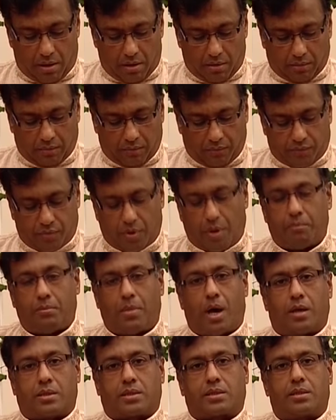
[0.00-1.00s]
on
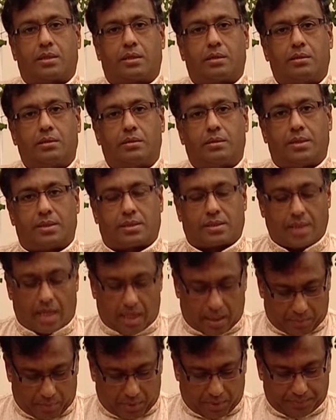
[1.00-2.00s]
from master to
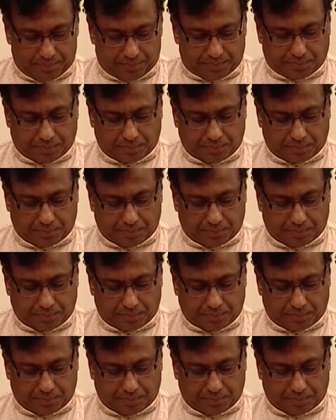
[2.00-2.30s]
disciple.